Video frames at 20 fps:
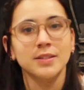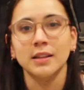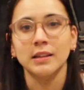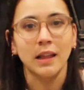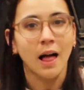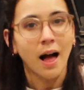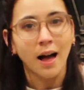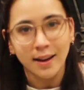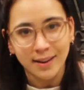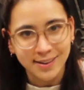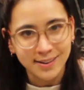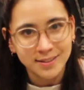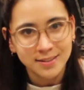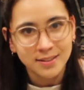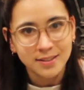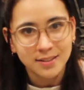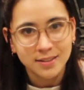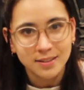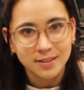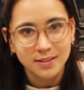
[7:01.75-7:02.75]
a lie,
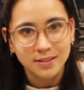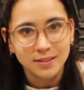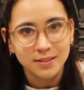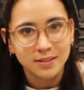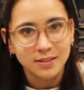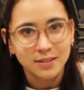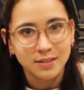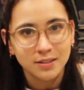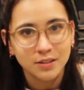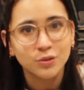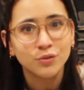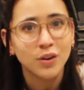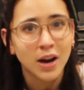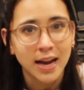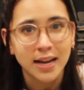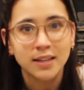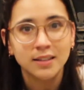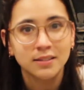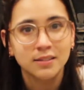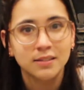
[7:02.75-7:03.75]

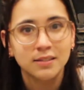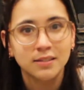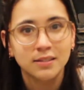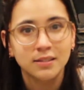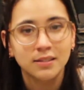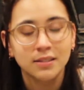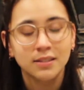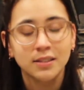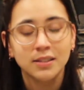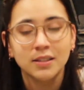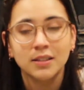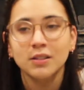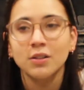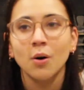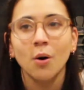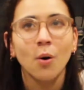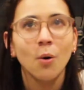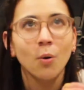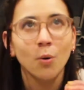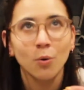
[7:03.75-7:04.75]
right? The
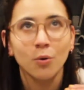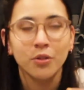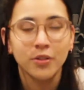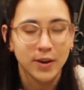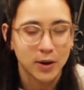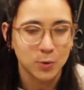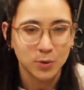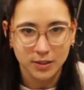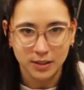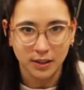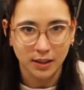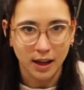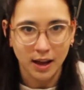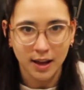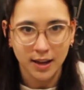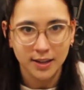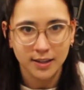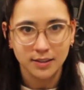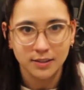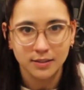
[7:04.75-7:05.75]
whole thing was a
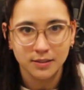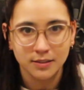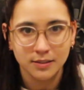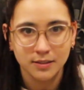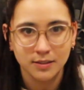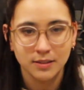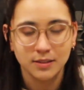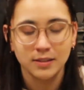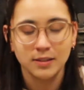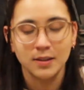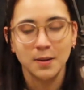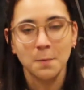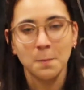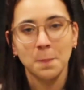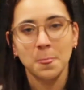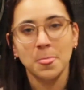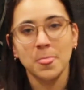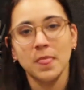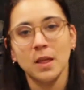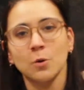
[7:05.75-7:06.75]
lie.
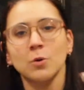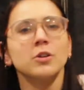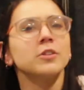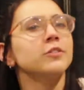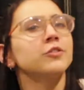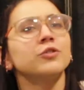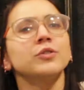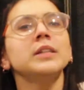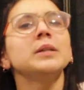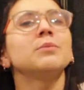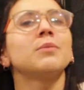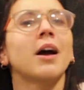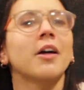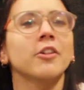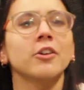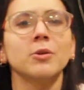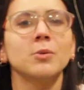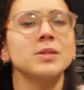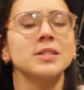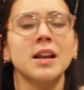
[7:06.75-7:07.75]
Or a dream,
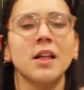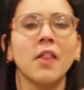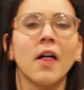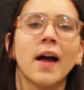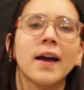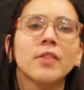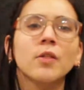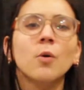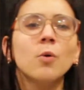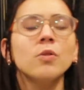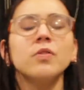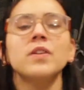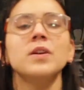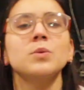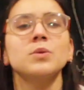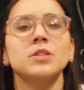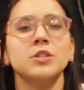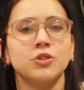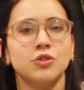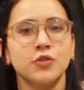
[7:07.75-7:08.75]
rather. It wasn't a lie. The whole thing
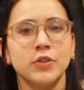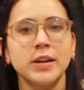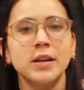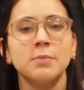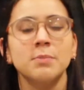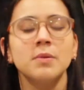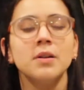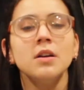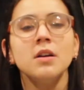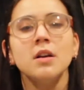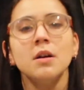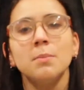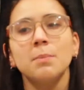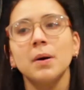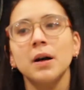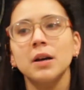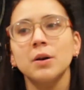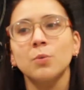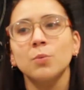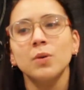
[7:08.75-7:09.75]
was a dream.
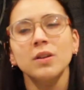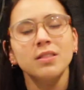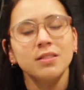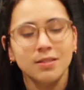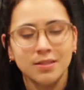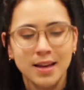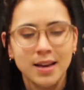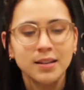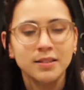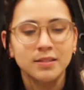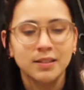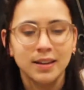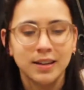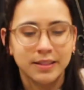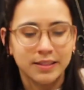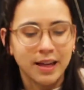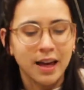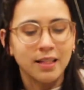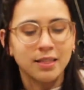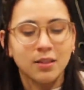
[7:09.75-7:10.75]
But with things
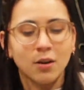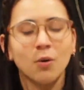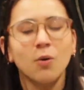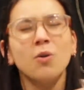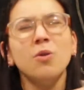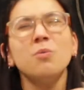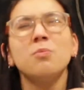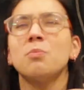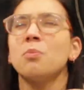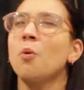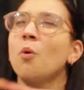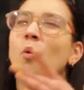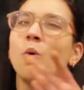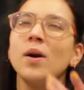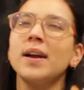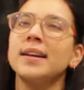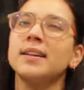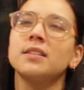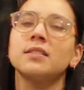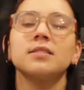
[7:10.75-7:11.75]
like that, the whole
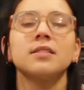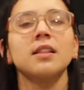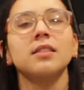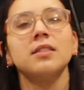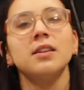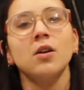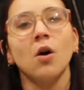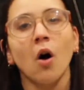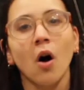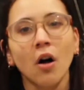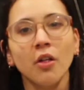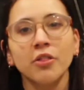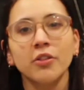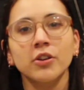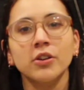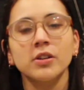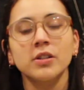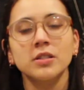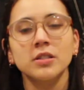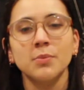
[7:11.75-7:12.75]
point is that the author
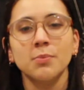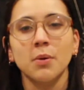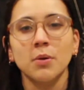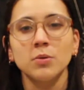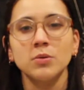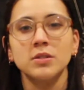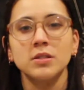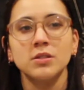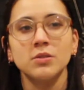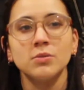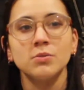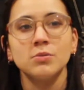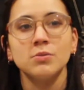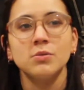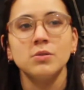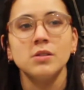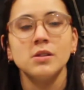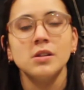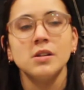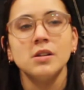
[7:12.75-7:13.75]
is supposed
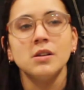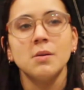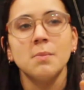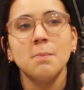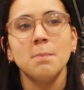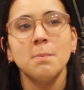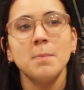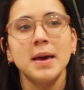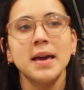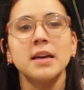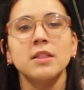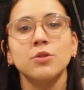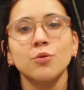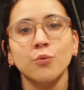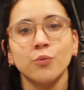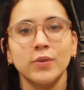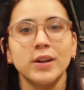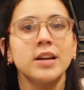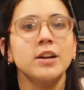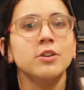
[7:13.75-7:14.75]
to make the
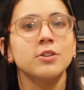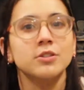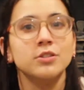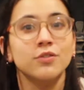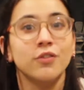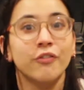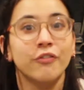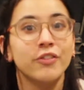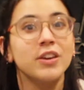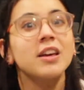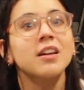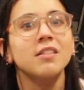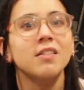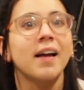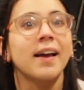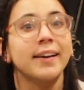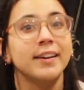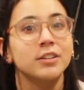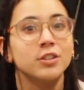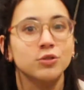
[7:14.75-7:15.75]
readers feel
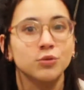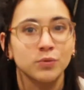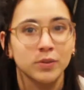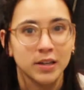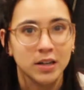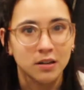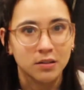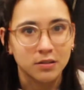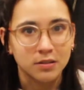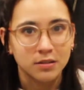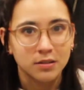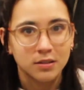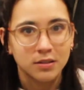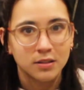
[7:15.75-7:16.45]
like it's real.